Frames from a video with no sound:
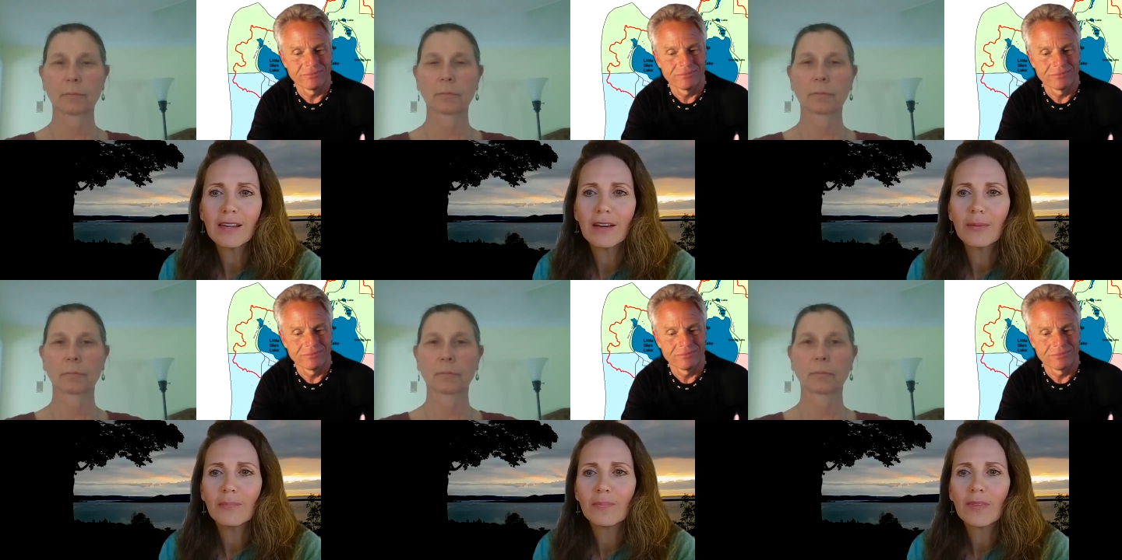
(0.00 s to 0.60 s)

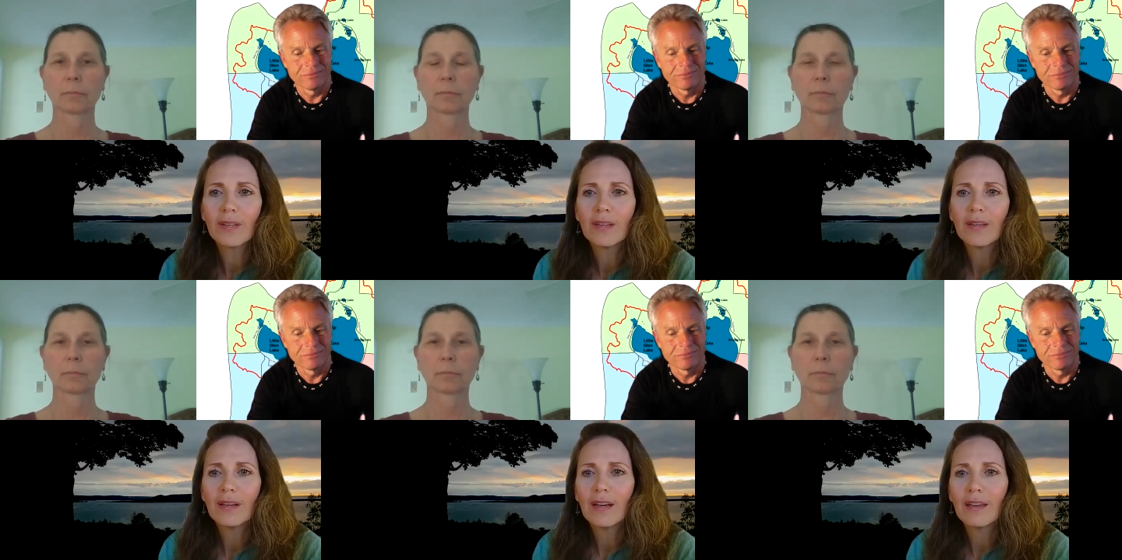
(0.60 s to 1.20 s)
Speaker 1: Um,
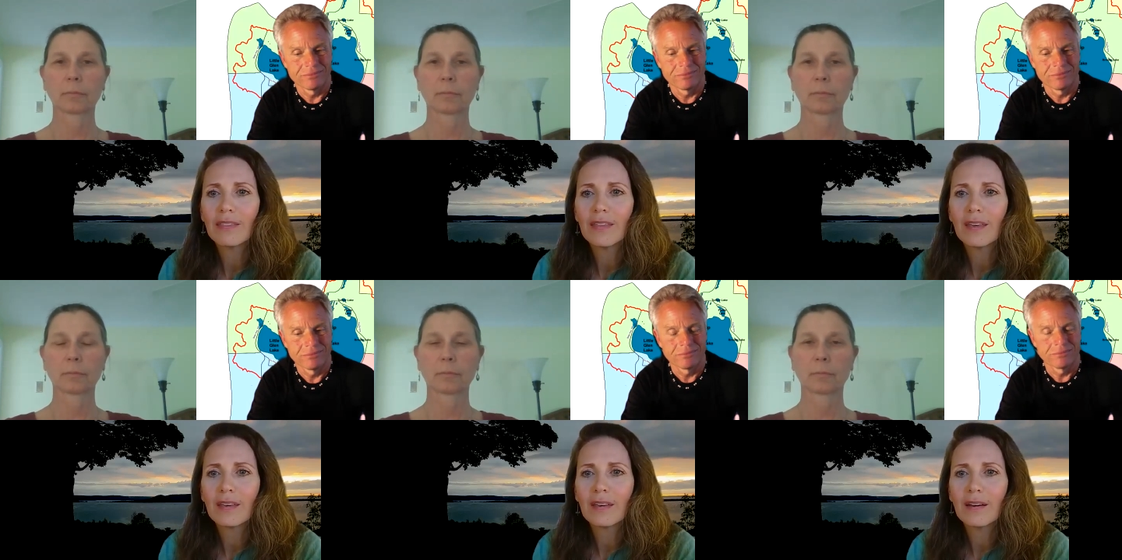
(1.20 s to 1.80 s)
I
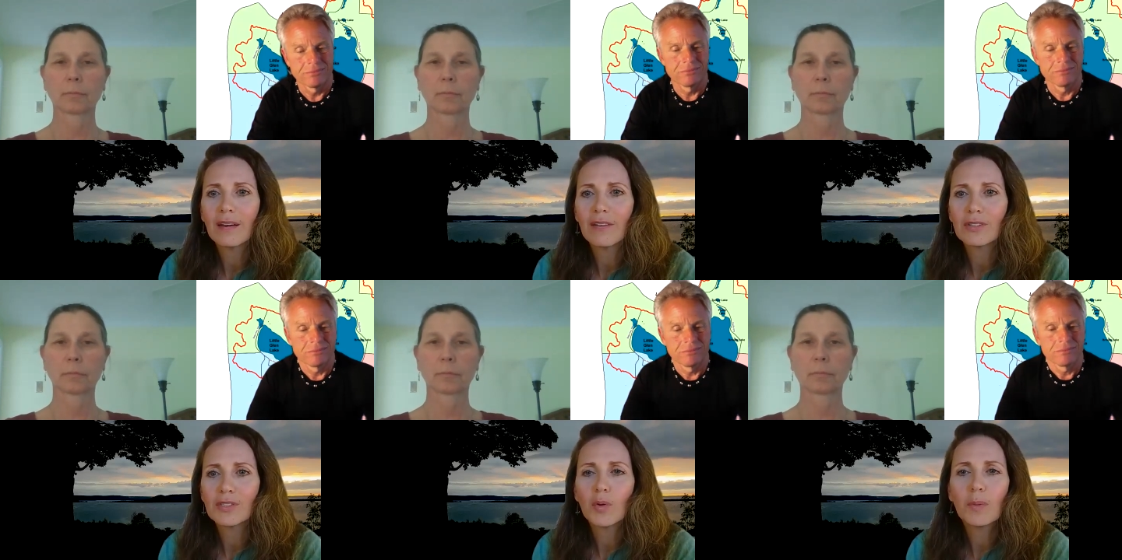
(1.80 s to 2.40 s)
think uh,
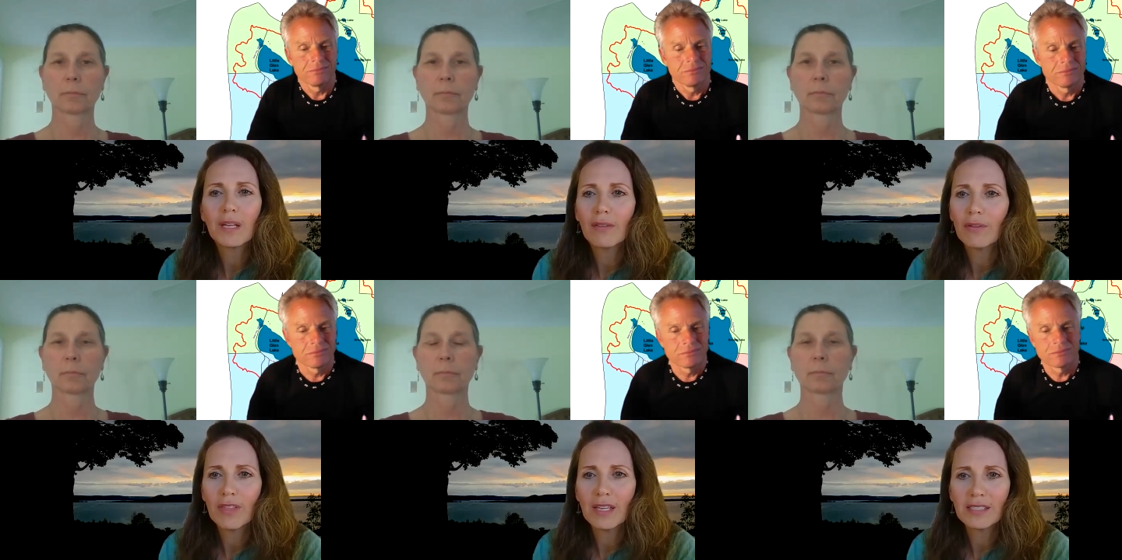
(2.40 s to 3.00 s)
there's so many other
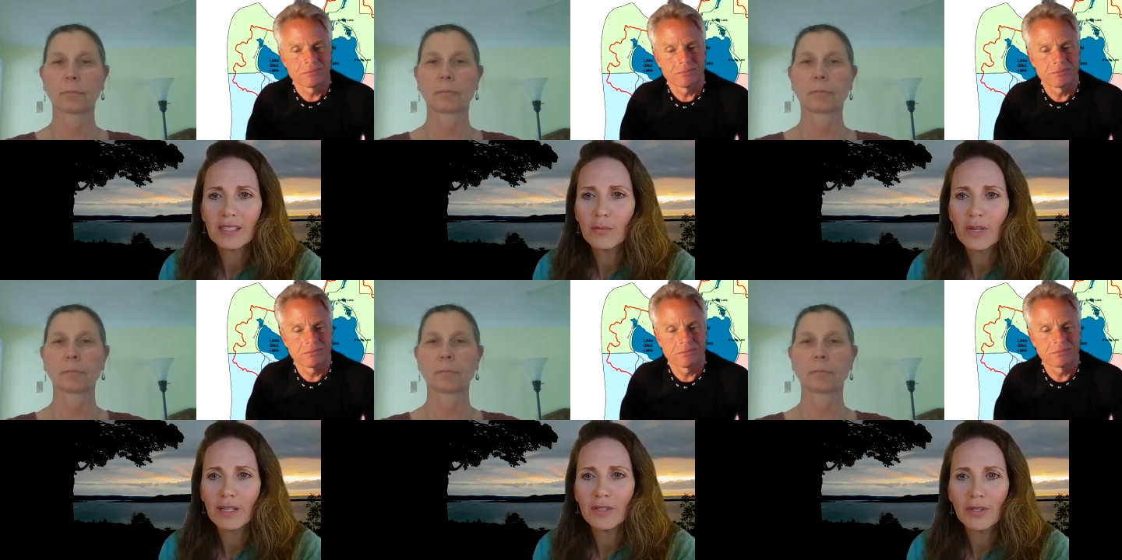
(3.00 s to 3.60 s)
things that we
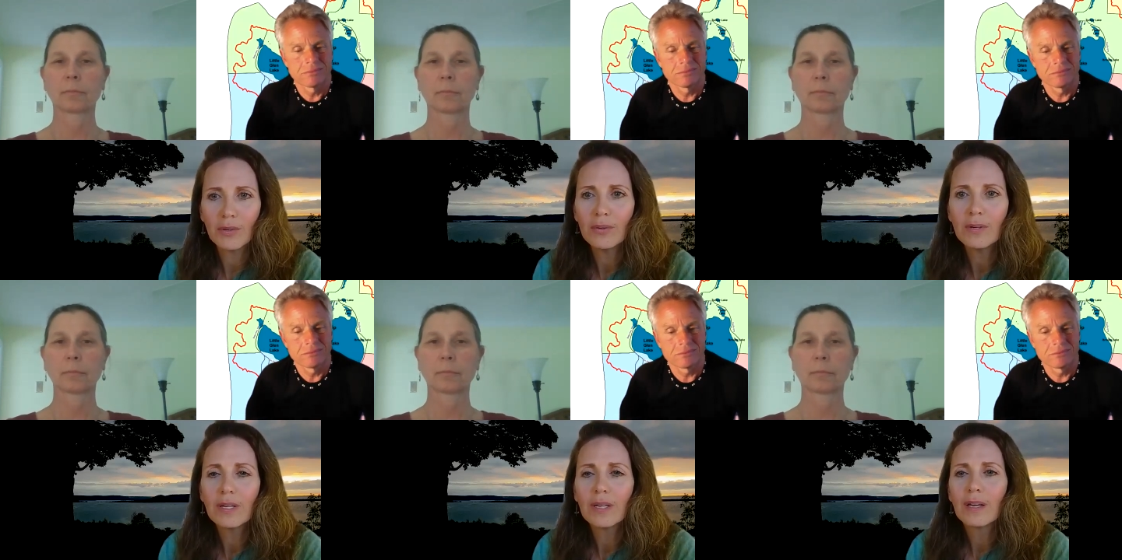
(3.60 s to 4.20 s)
can do,
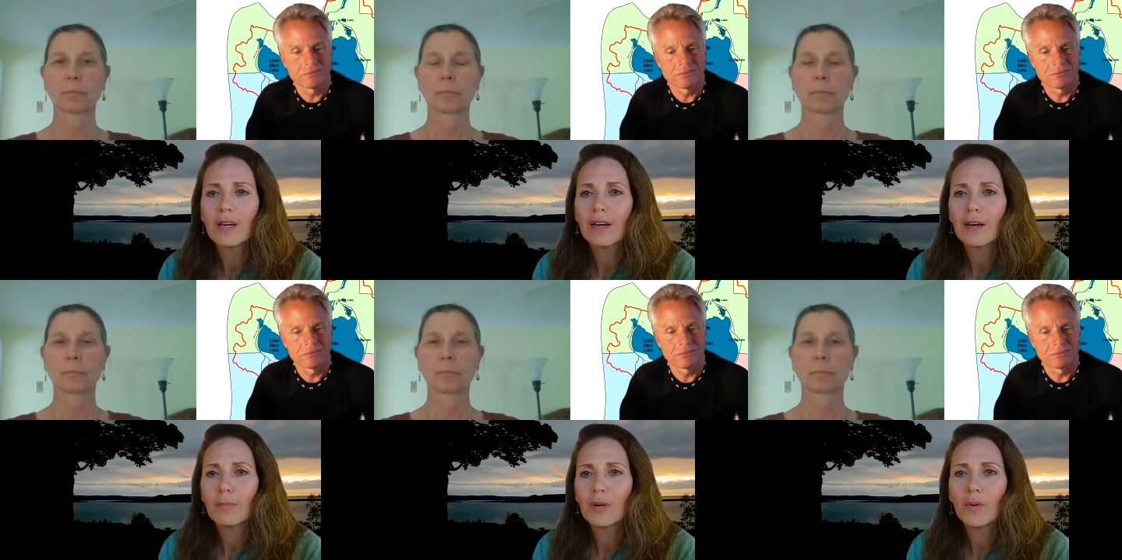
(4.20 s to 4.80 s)
uh,
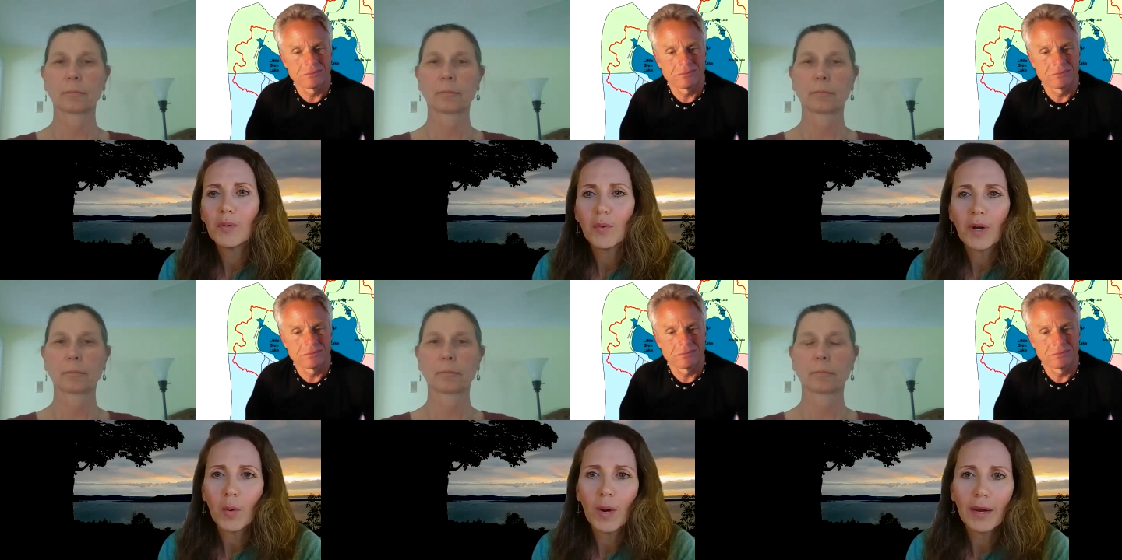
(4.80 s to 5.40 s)
but it wouldn't
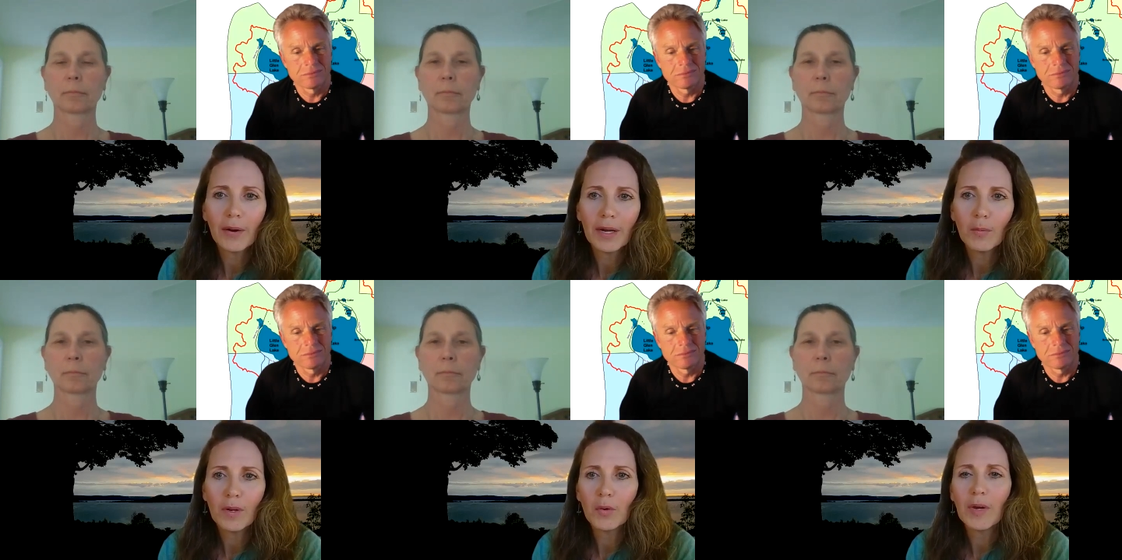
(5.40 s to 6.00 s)
require
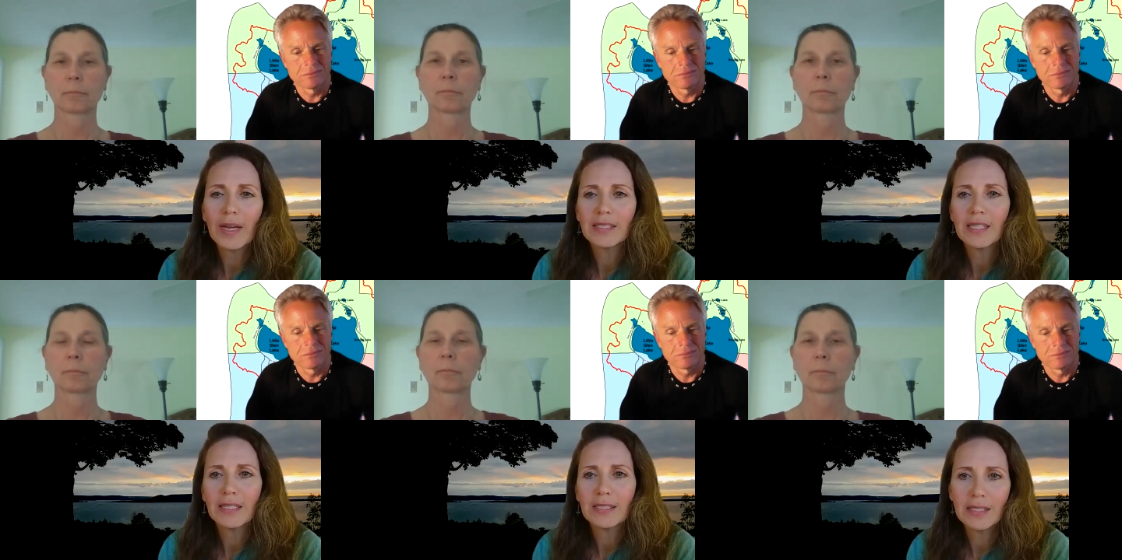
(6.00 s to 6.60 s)
anyone who has
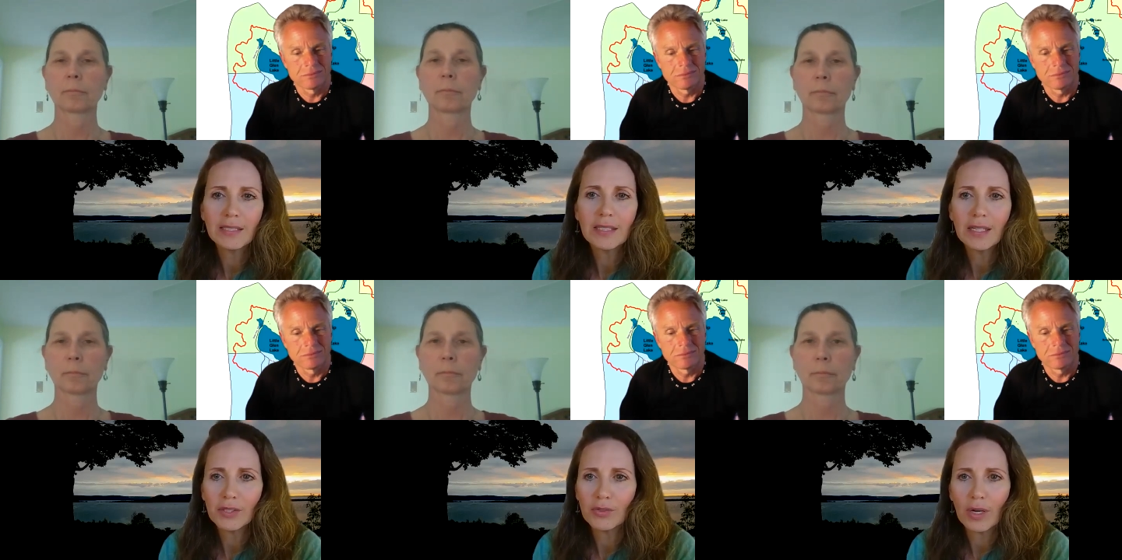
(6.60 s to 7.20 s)
an existing
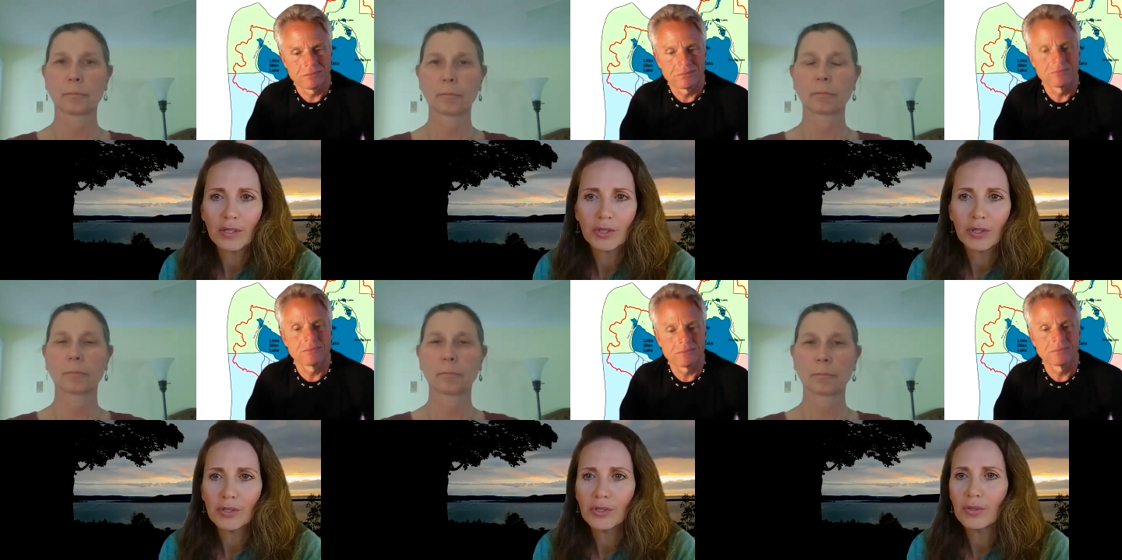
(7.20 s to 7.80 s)

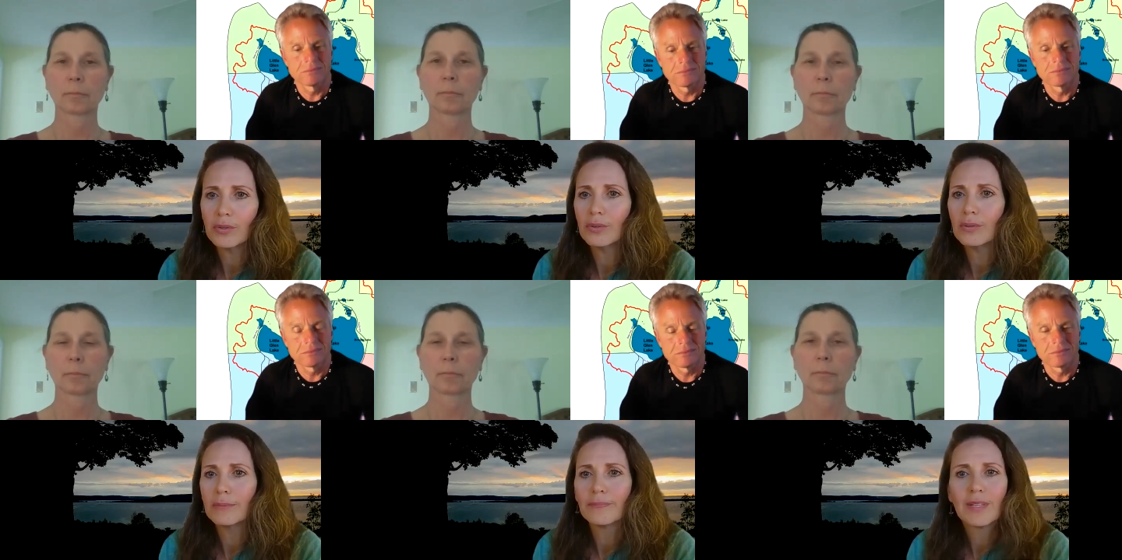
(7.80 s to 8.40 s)
structure
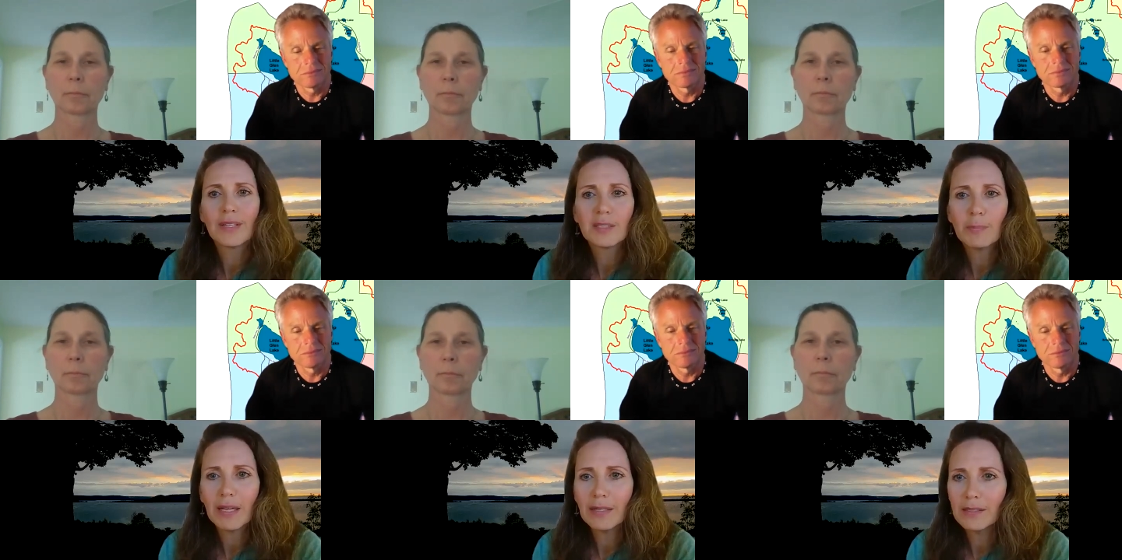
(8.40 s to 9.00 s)
to spend